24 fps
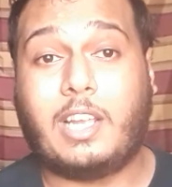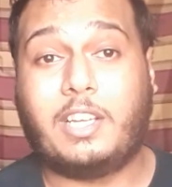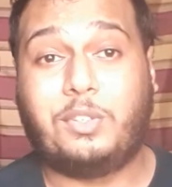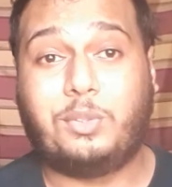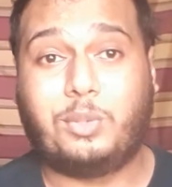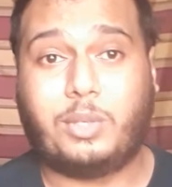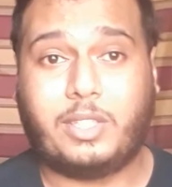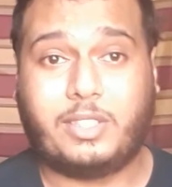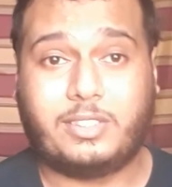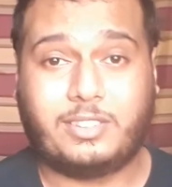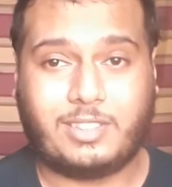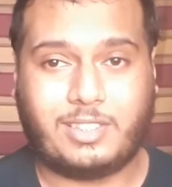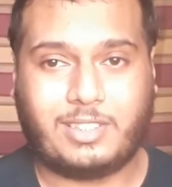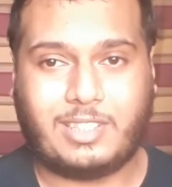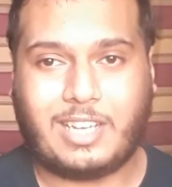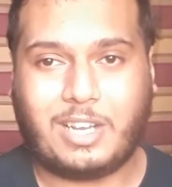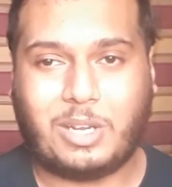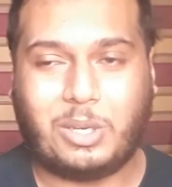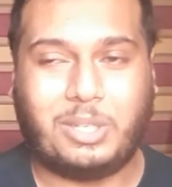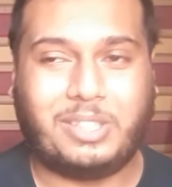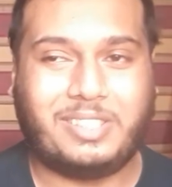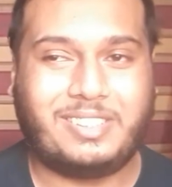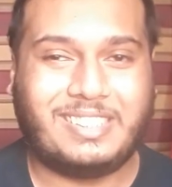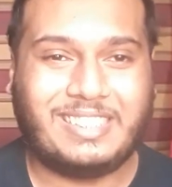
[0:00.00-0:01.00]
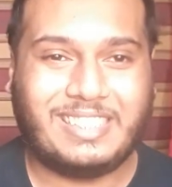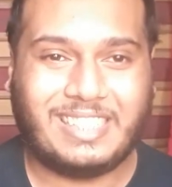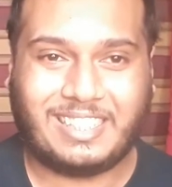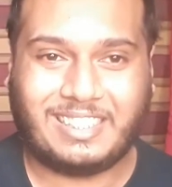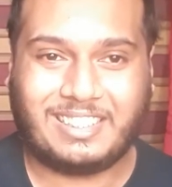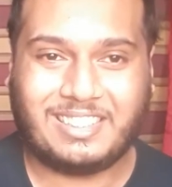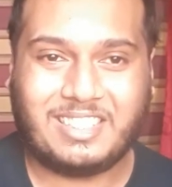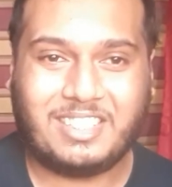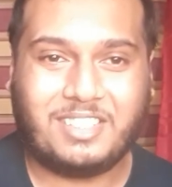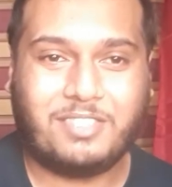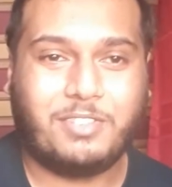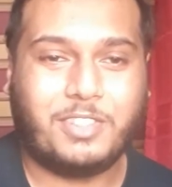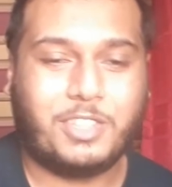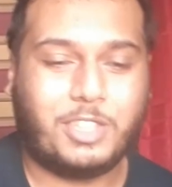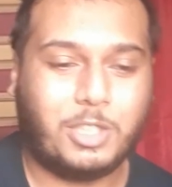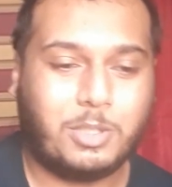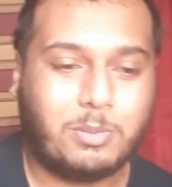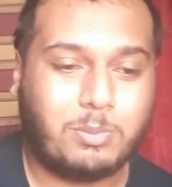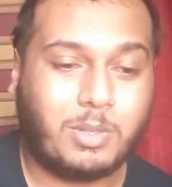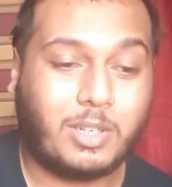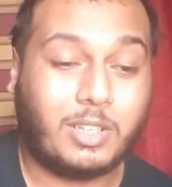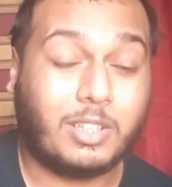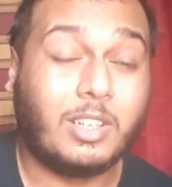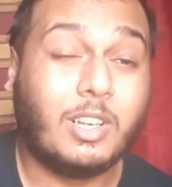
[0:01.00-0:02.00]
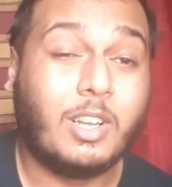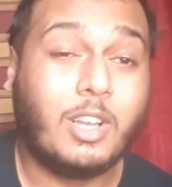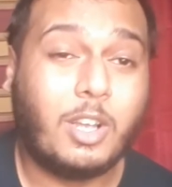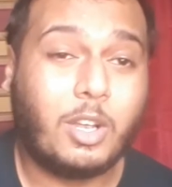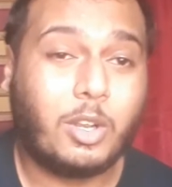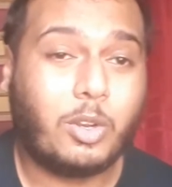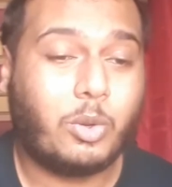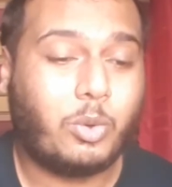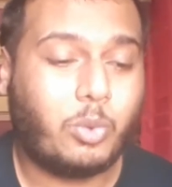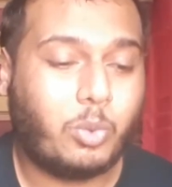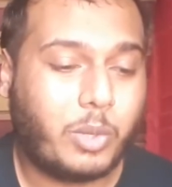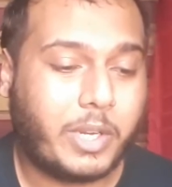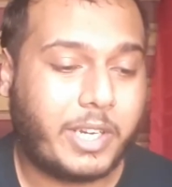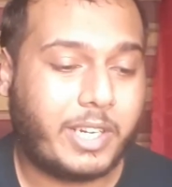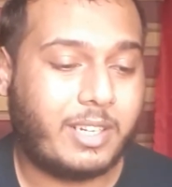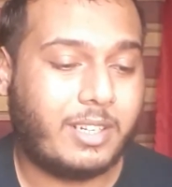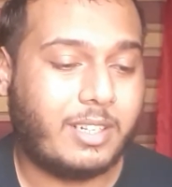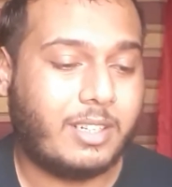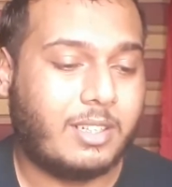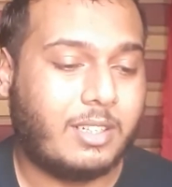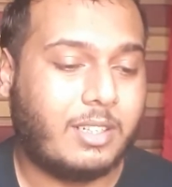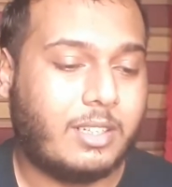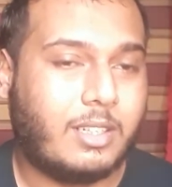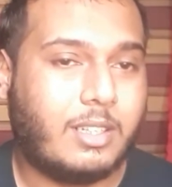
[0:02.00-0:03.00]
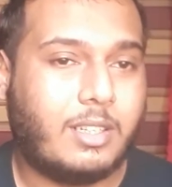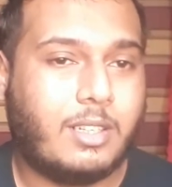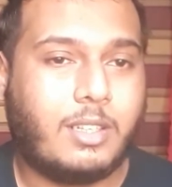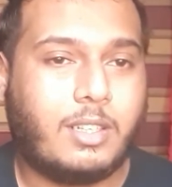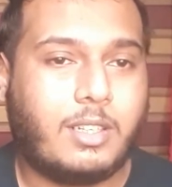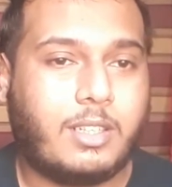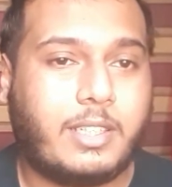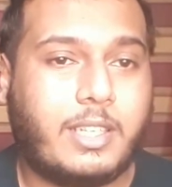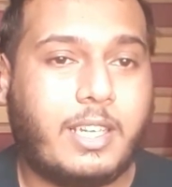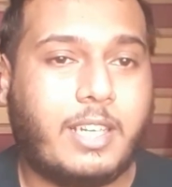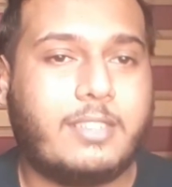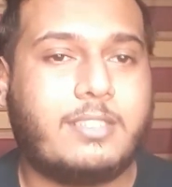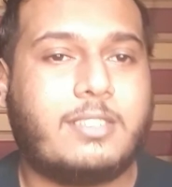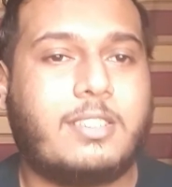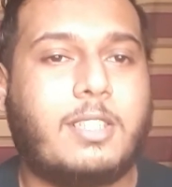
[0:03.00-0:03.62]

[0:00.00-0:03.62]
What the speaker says: know I said that was the end of the video, but quick guest